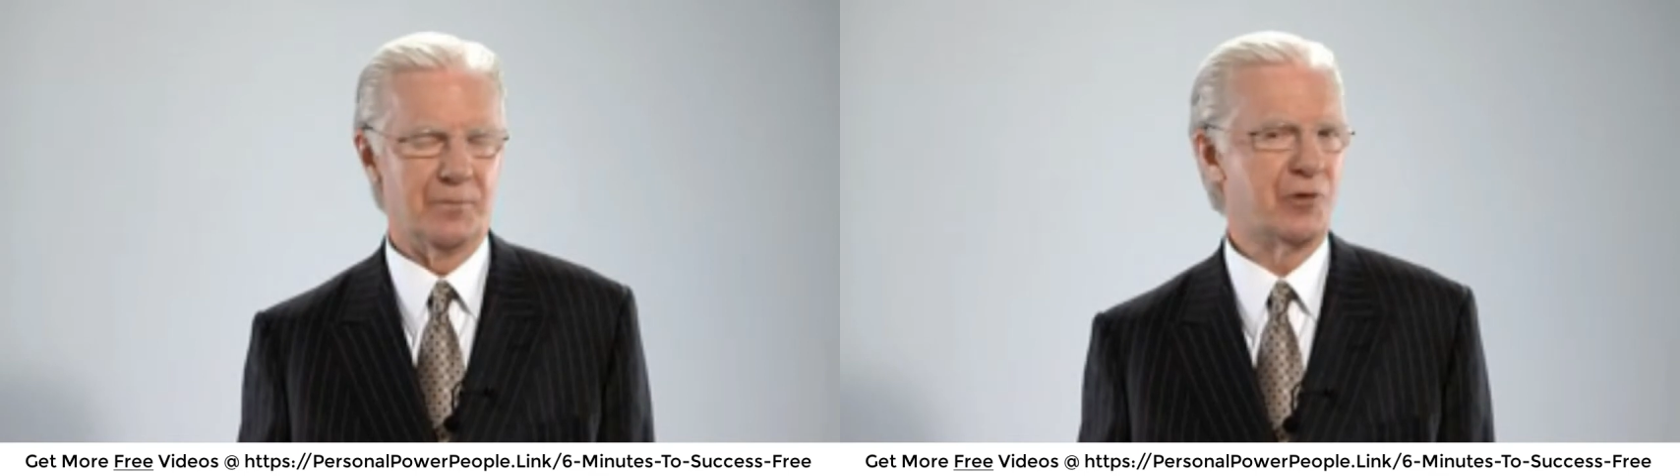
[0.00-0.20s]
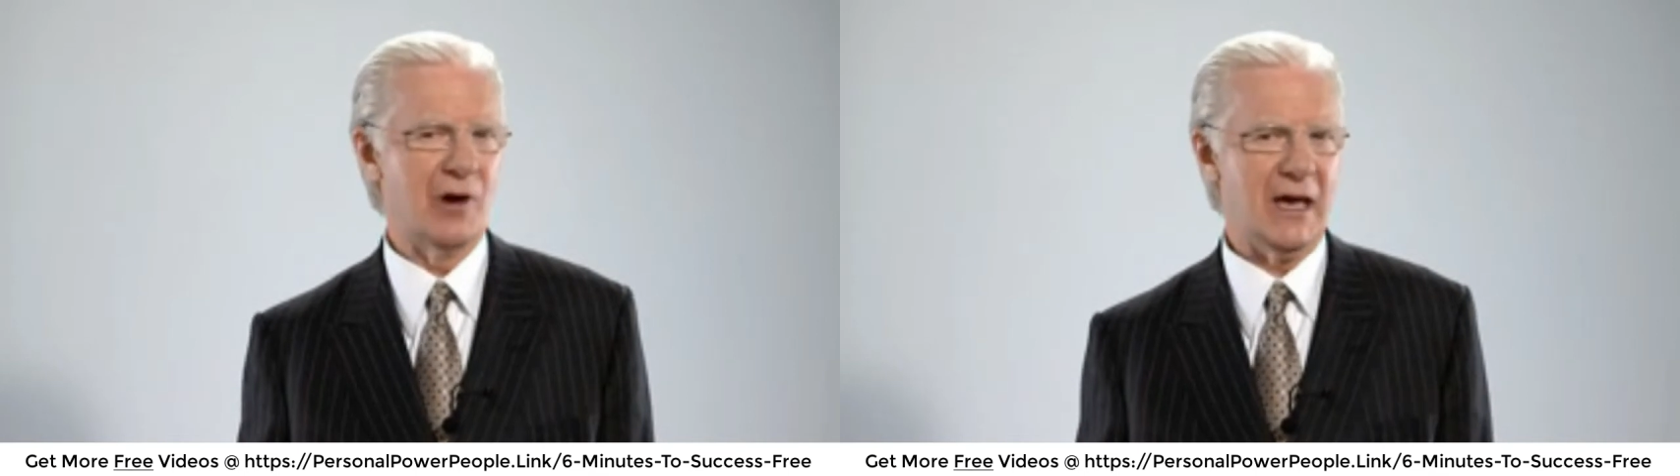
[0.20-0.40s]

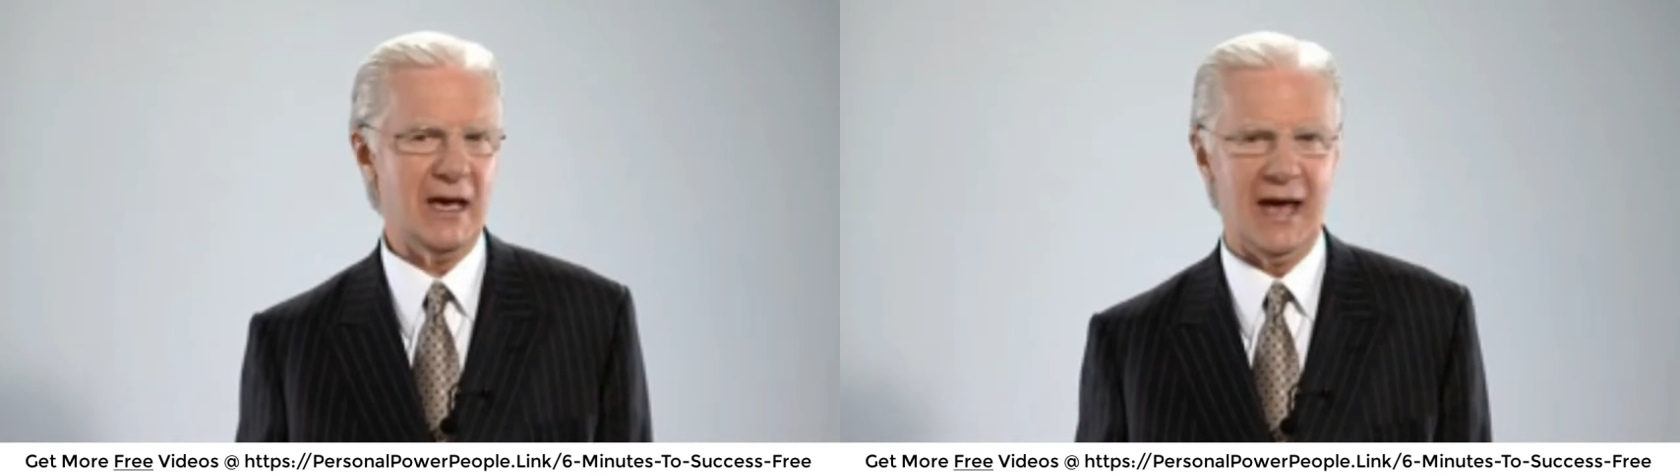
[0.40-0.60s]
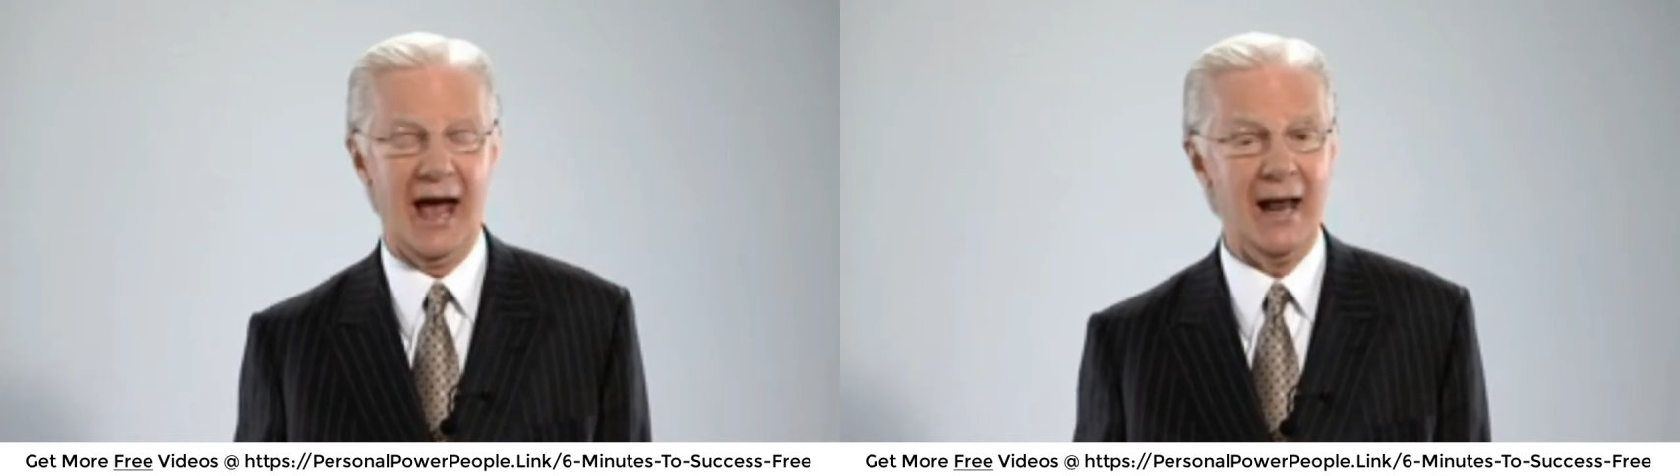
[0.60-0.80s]

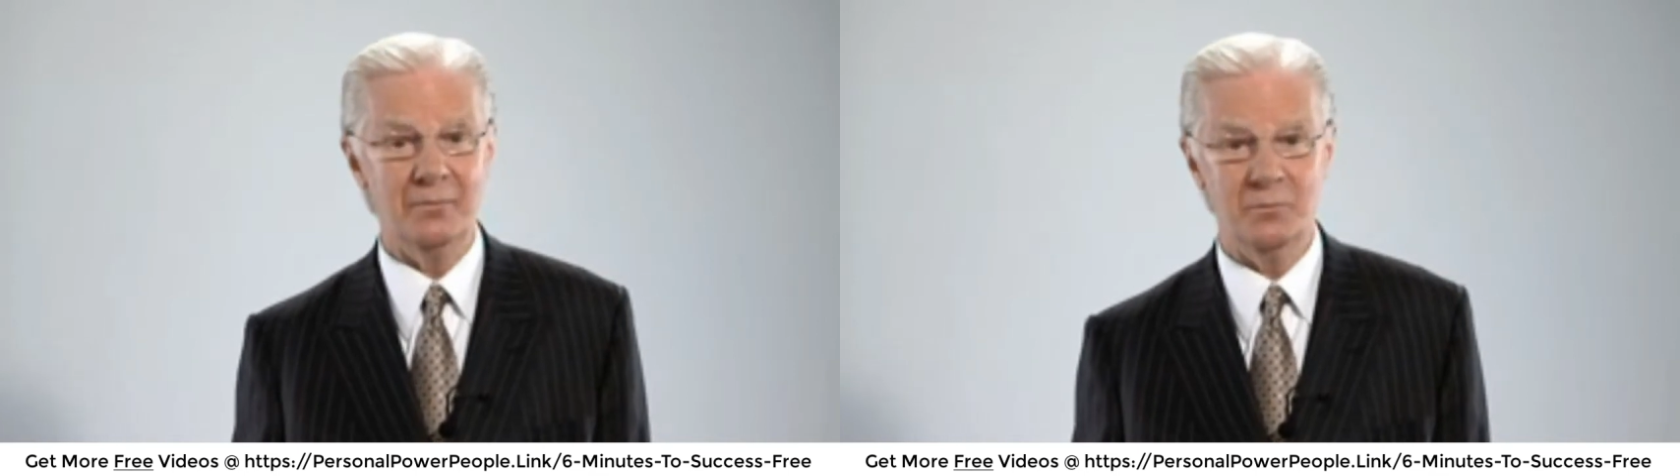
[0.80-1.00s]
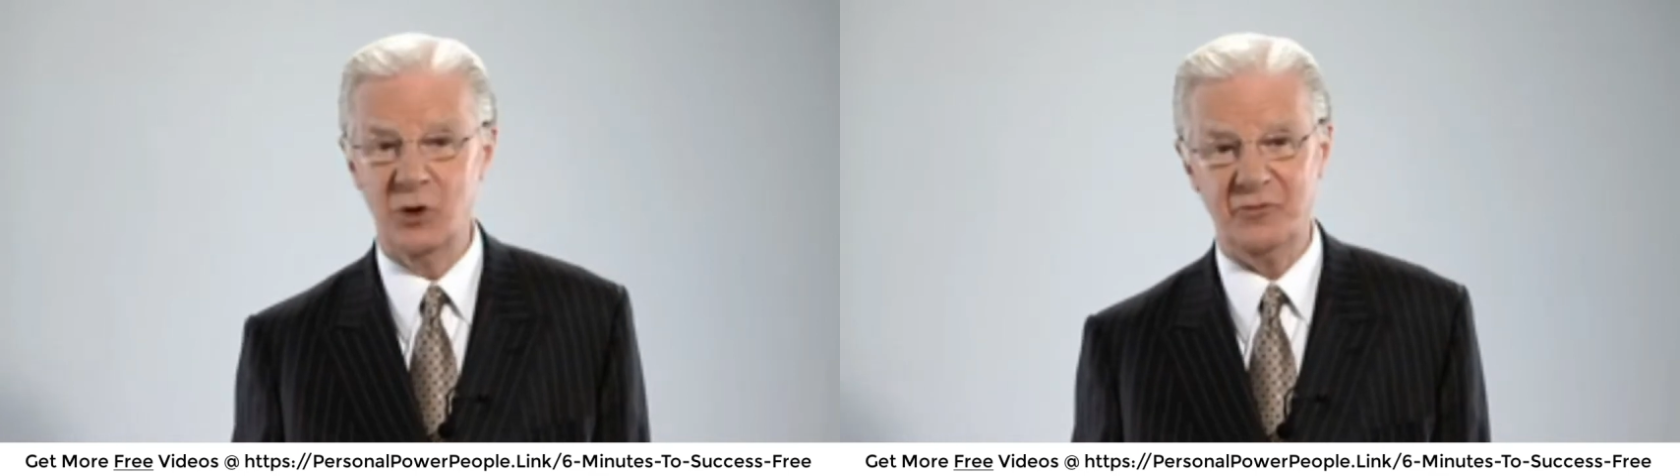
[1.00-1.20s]
pray
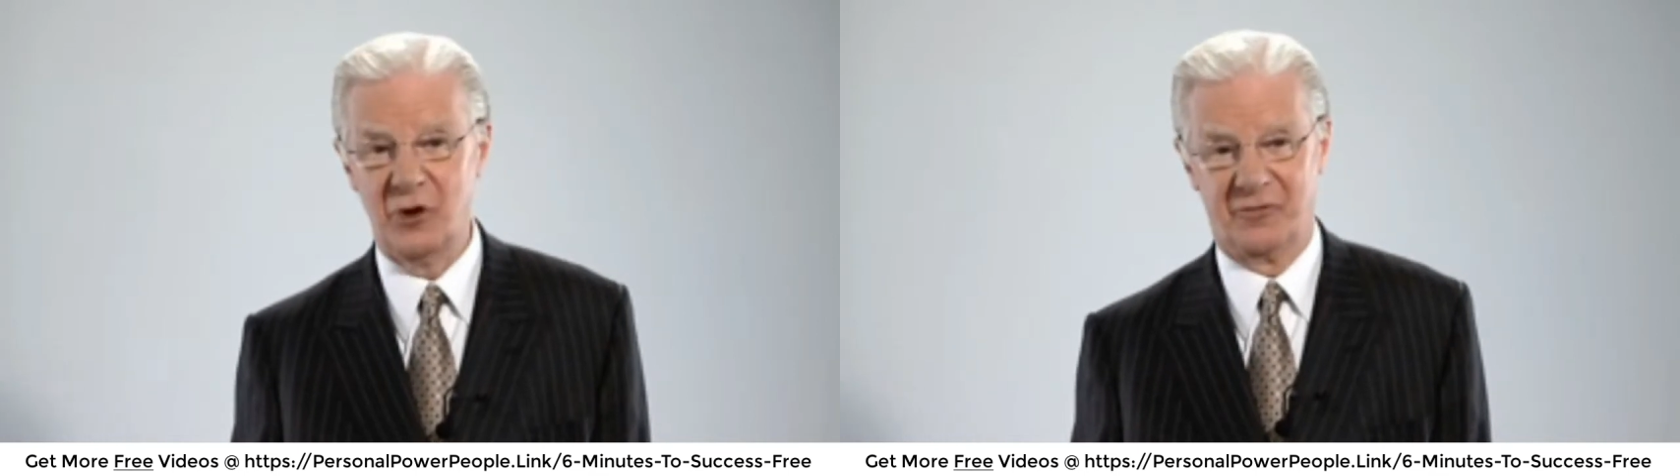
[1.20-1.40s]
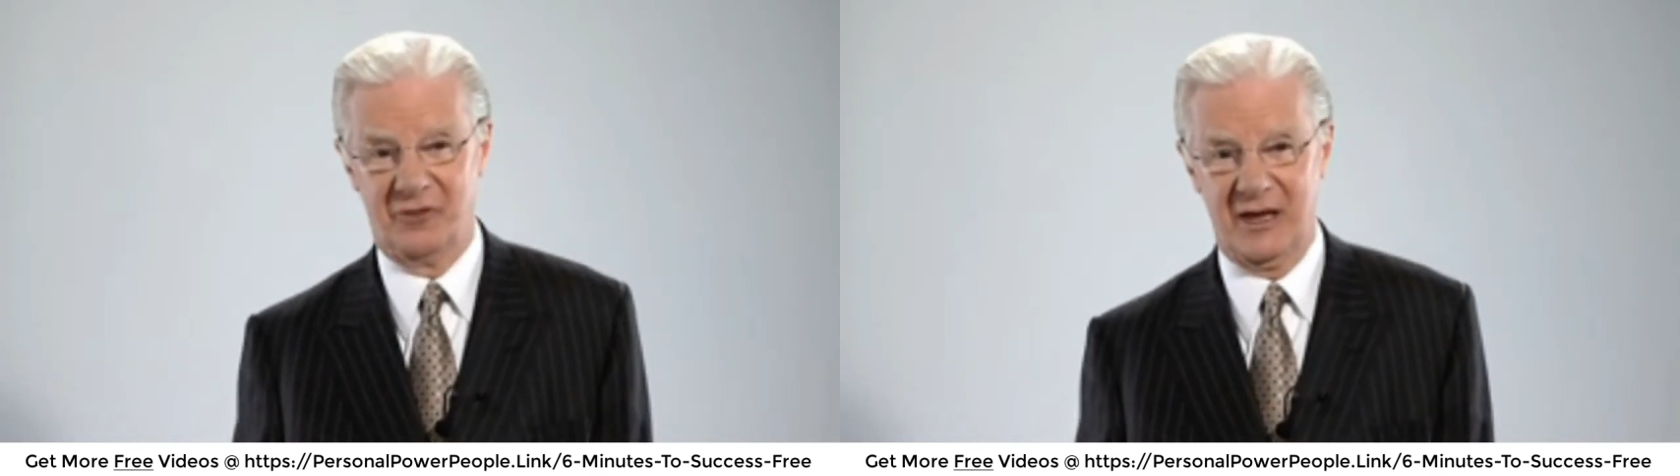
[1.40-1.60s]
and move
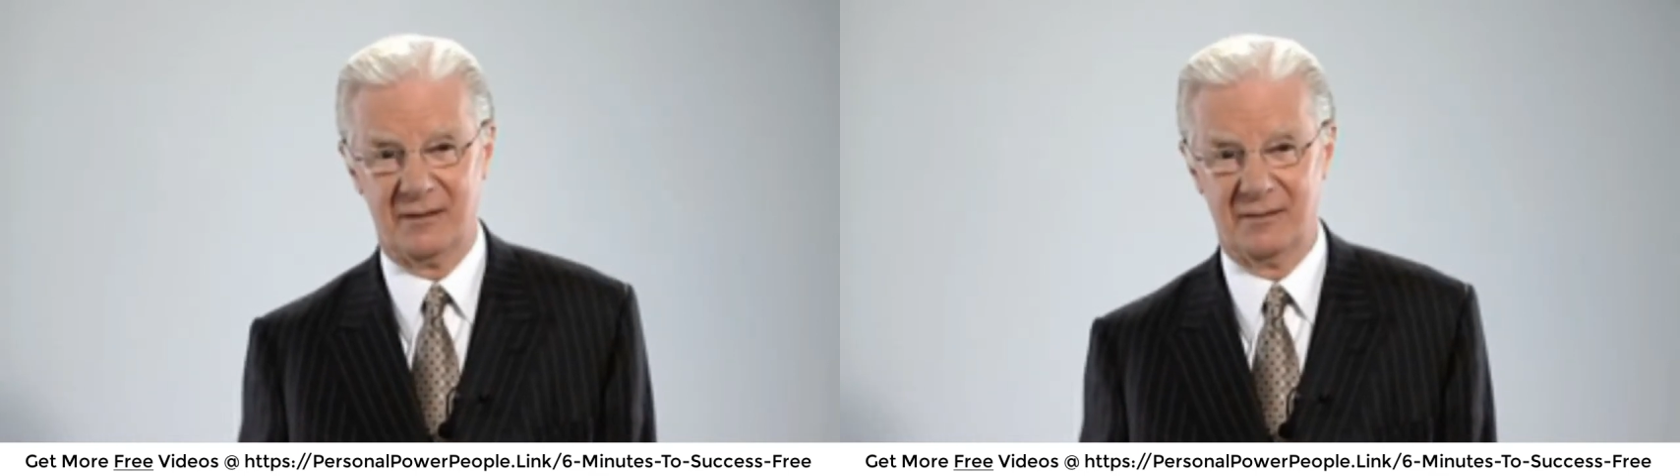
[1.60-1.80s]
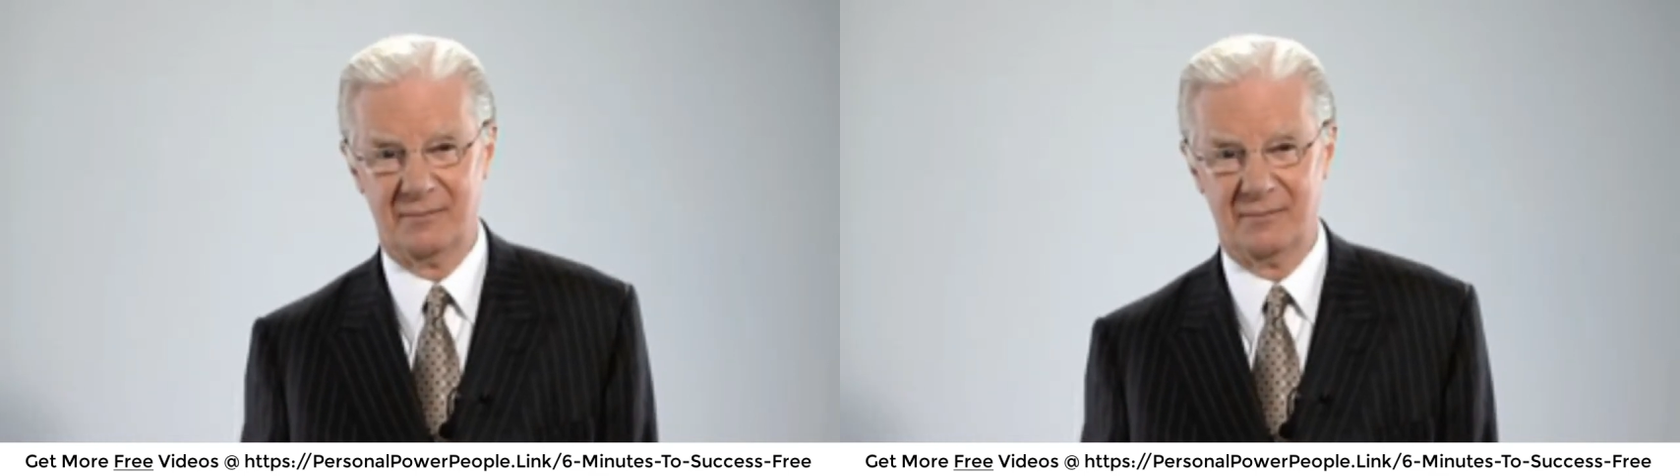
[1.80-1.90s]
your feet.